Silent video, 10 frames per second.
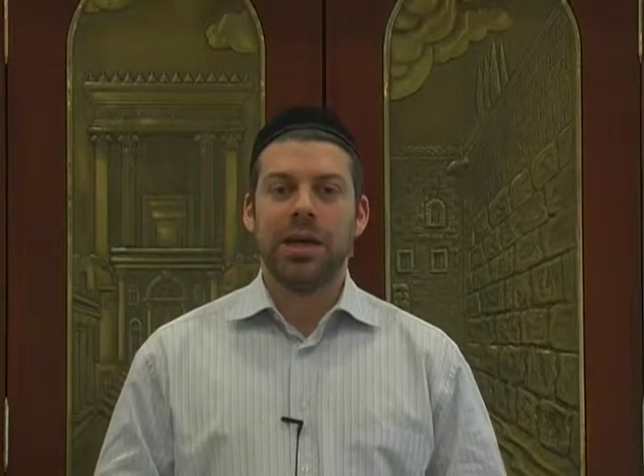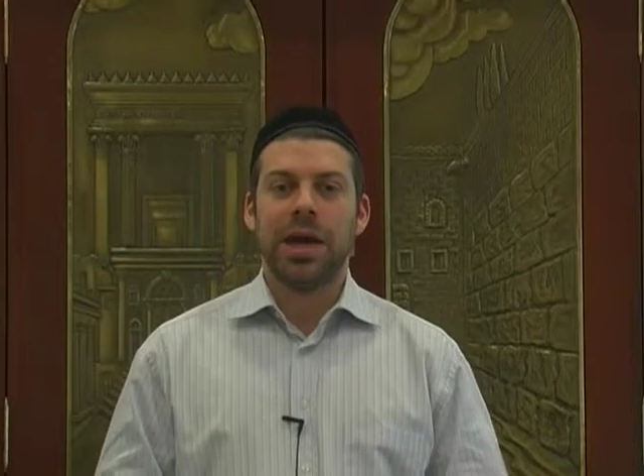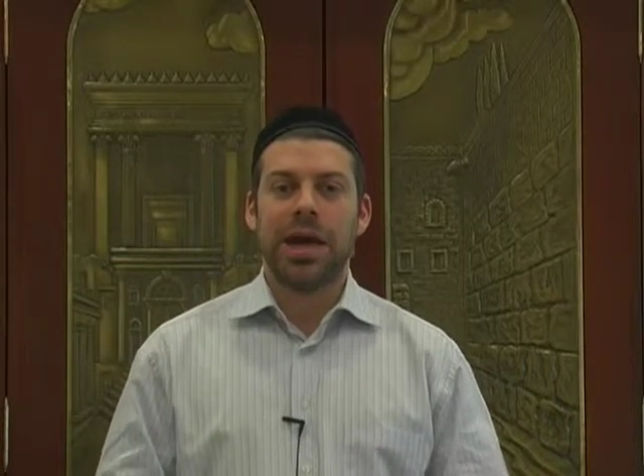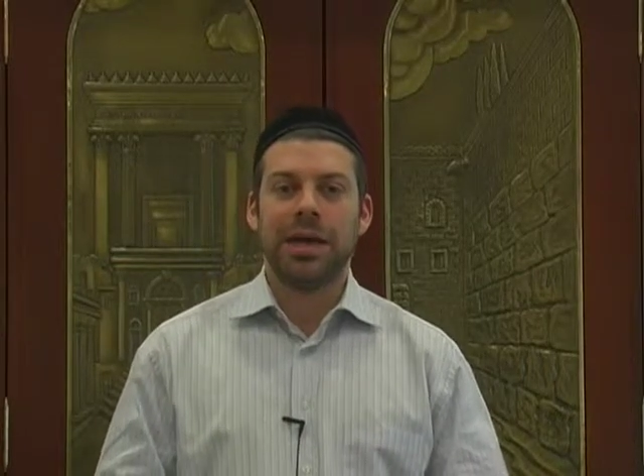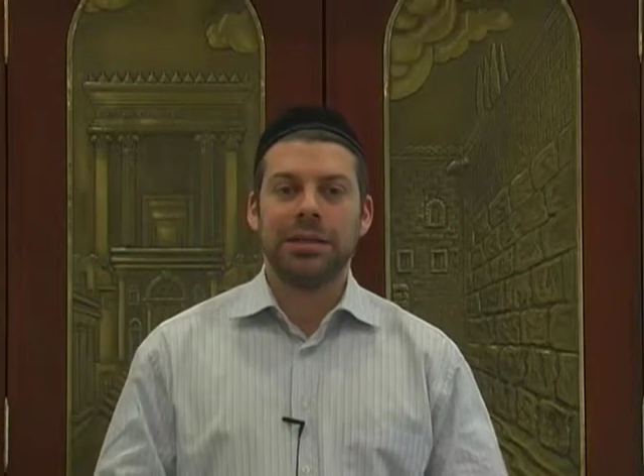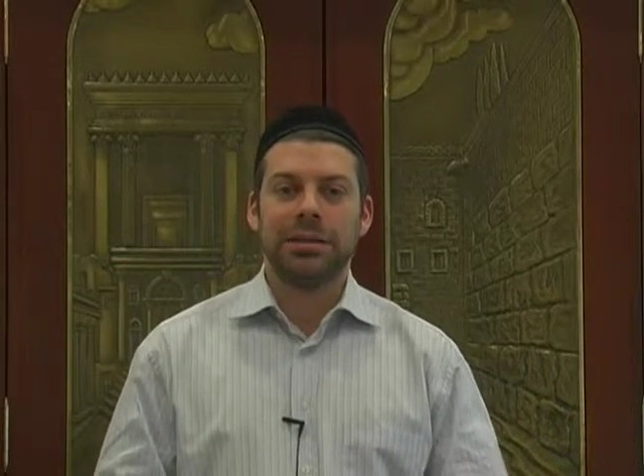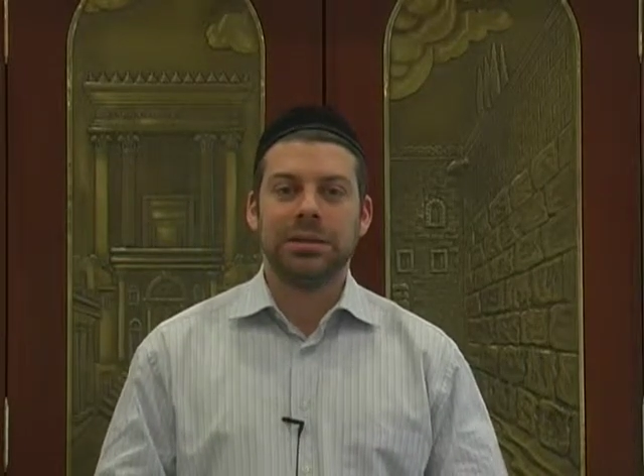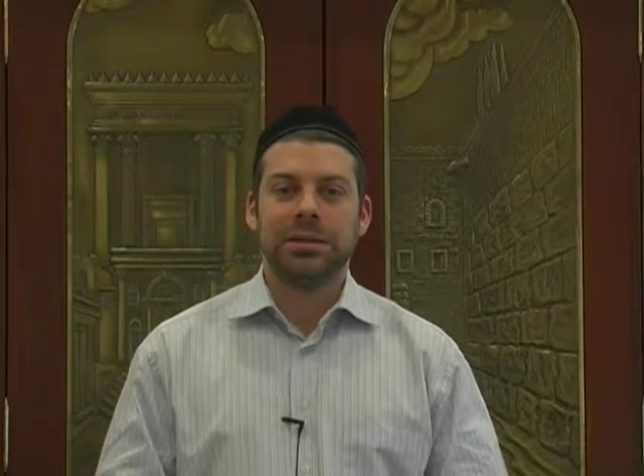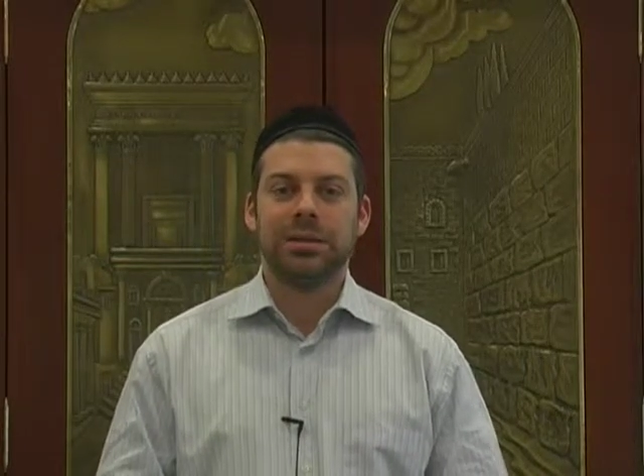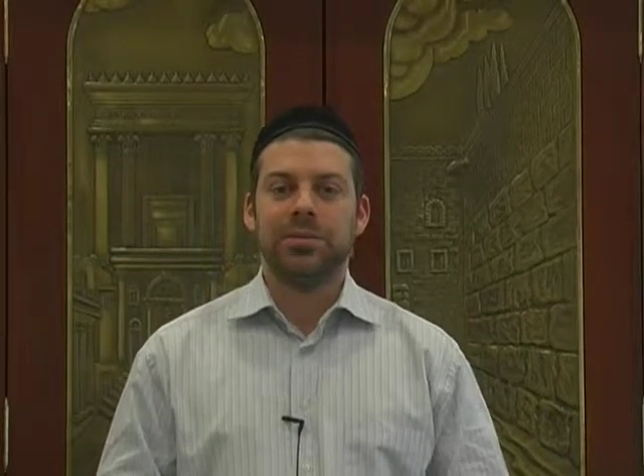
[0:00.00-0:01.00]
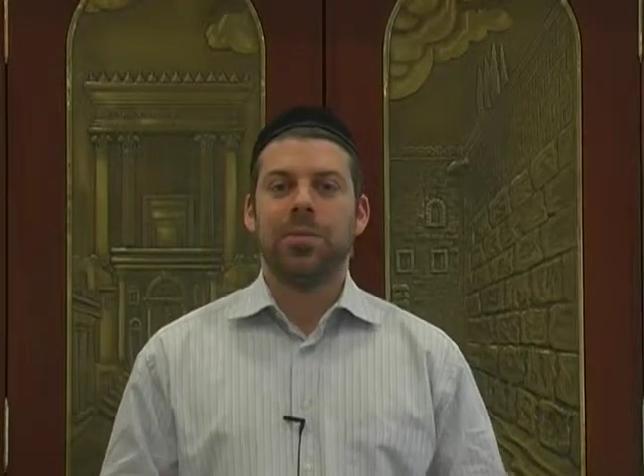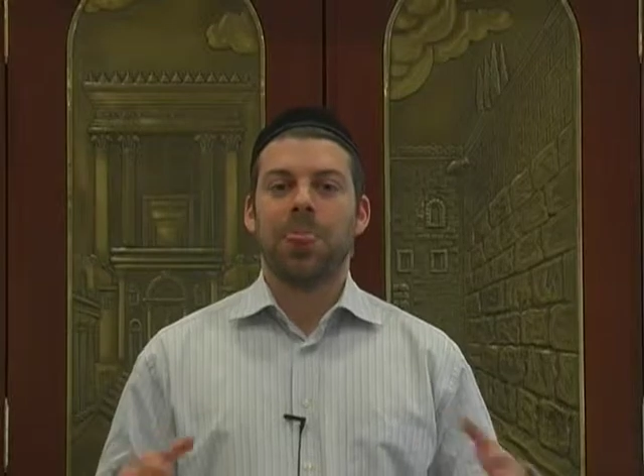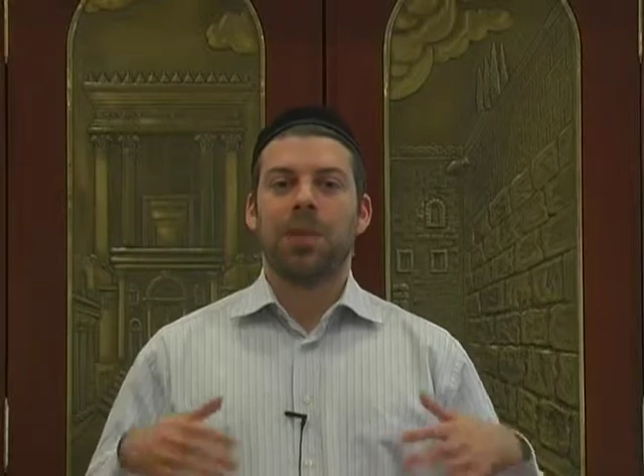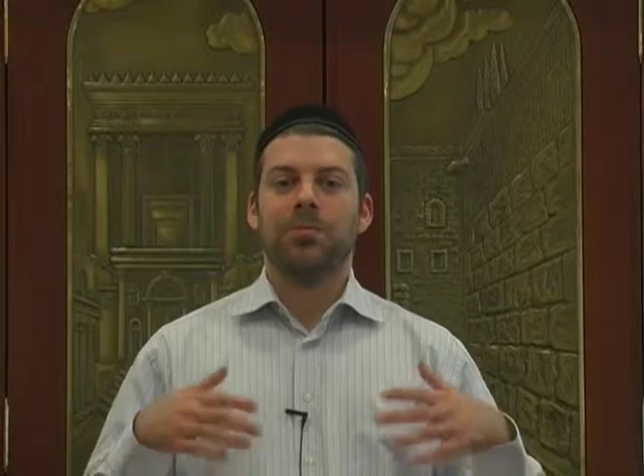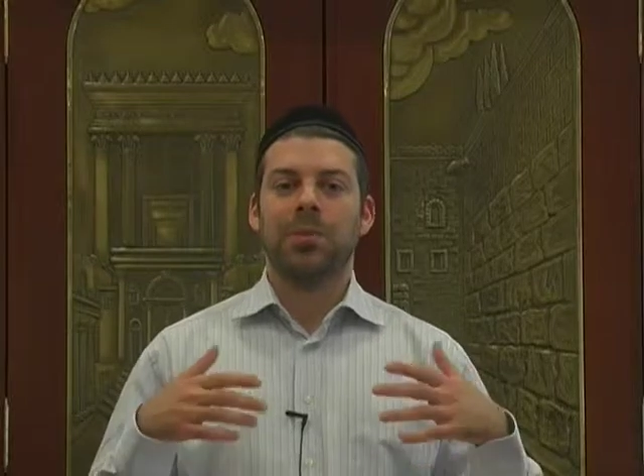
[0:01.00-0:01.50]
and
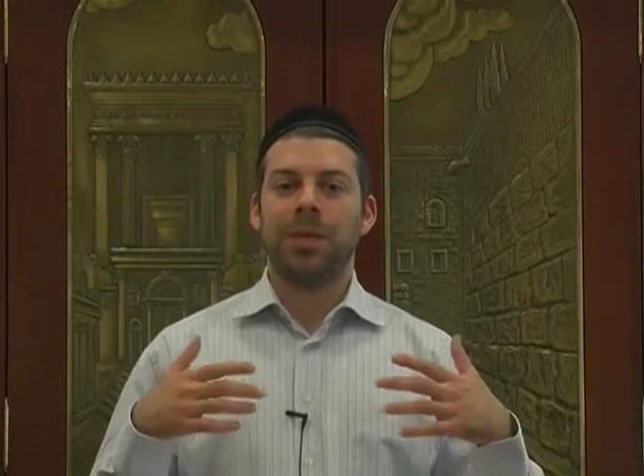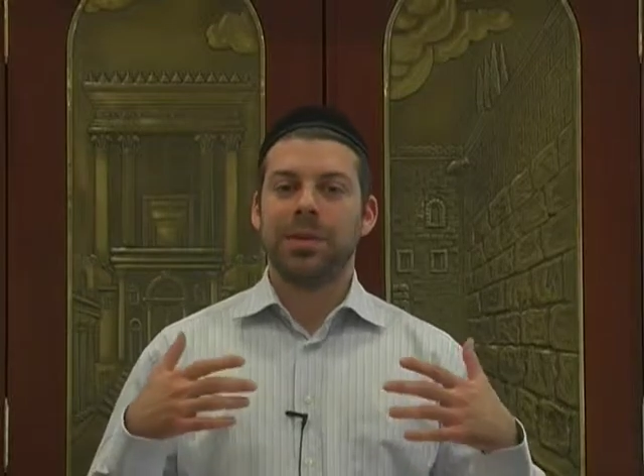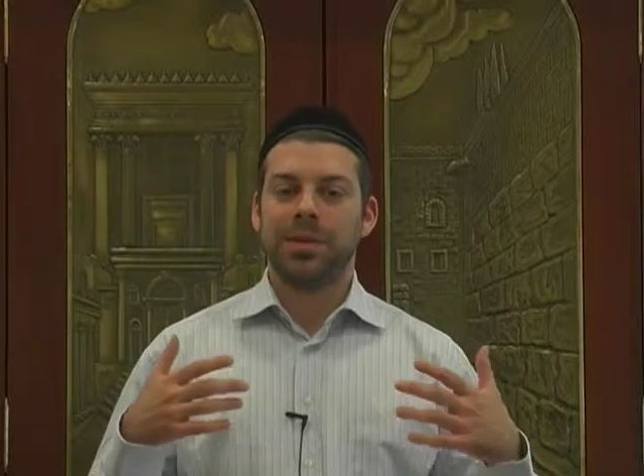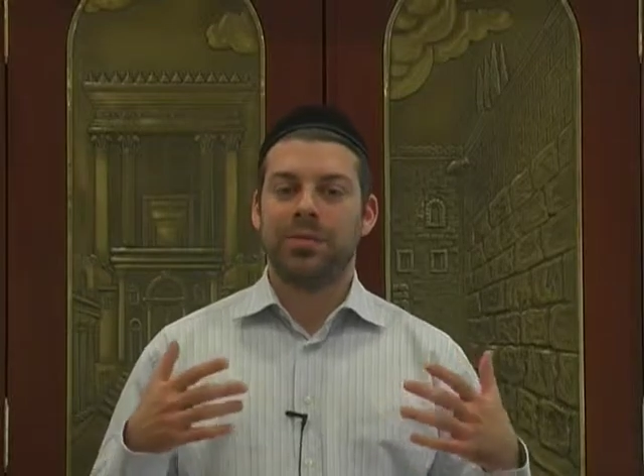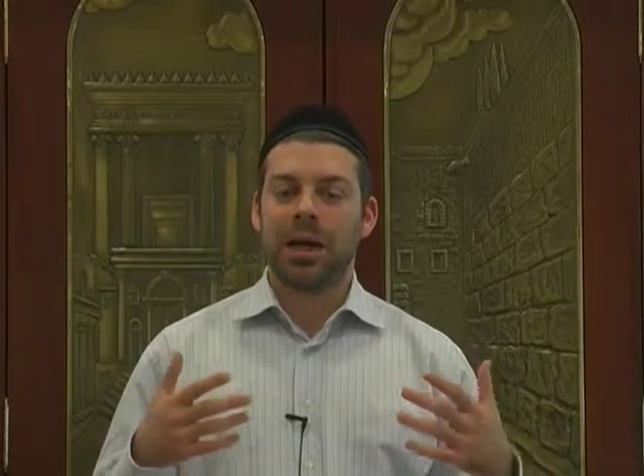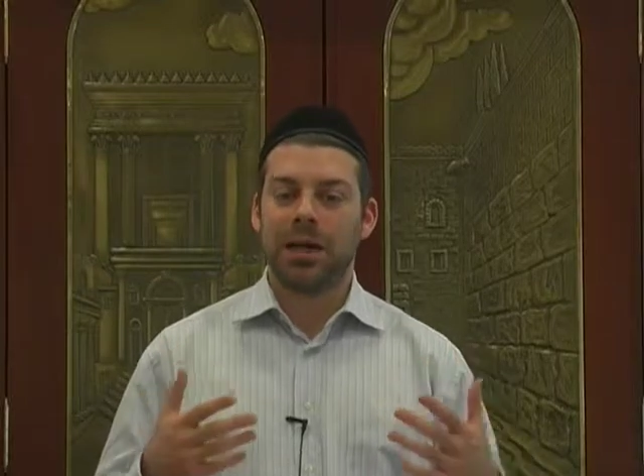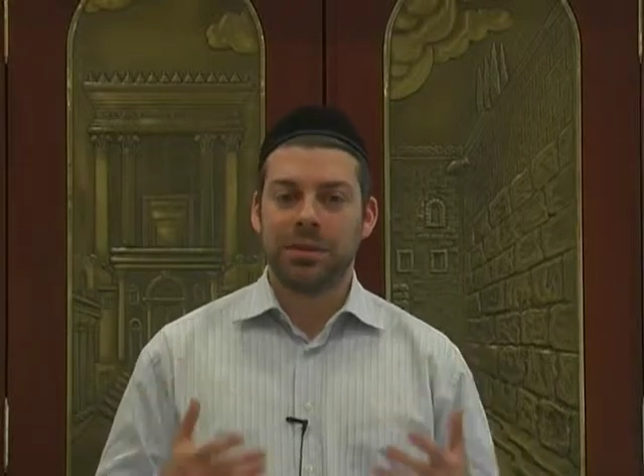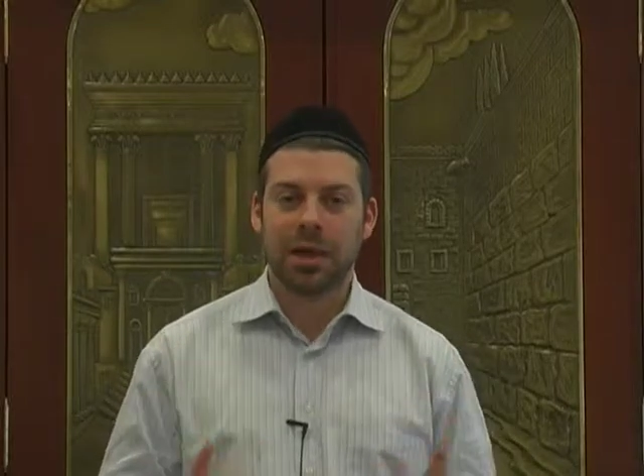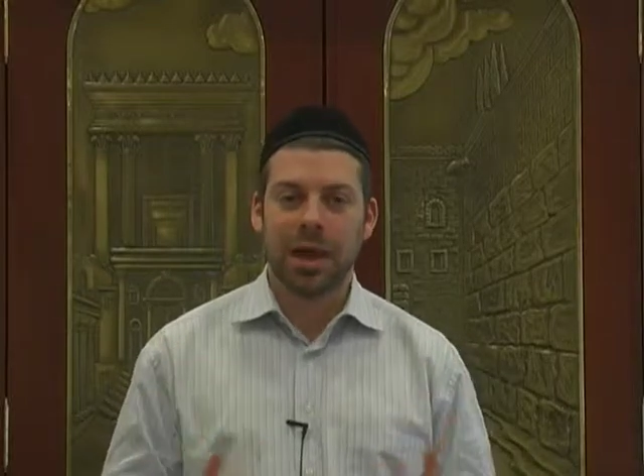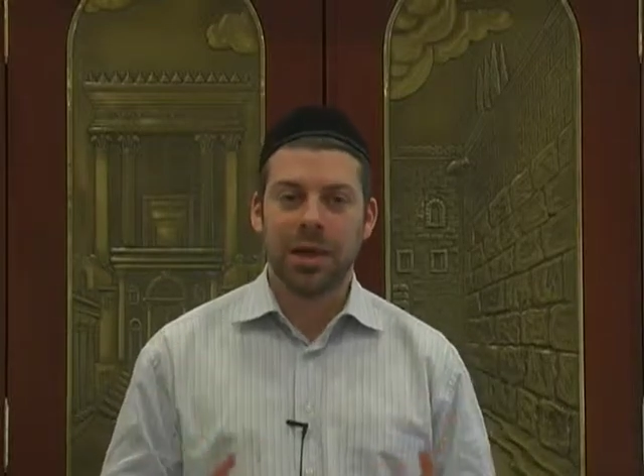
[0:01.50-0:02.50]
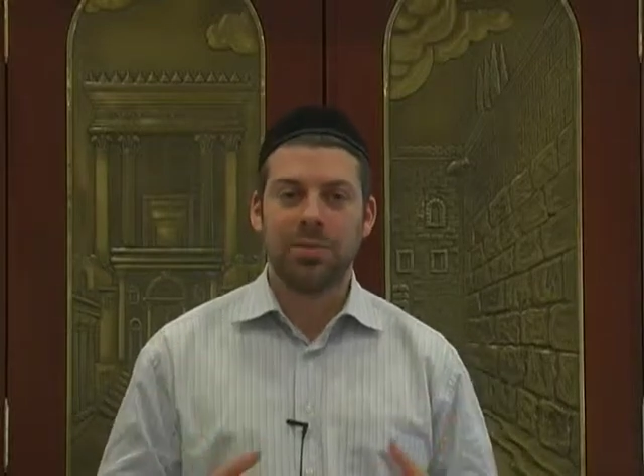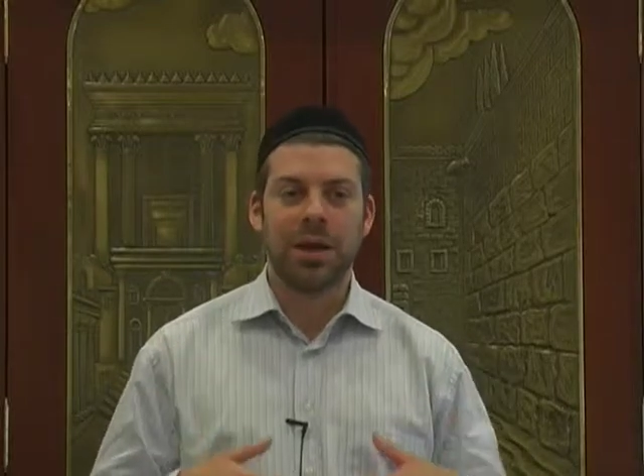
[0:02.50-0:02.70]
maybe find time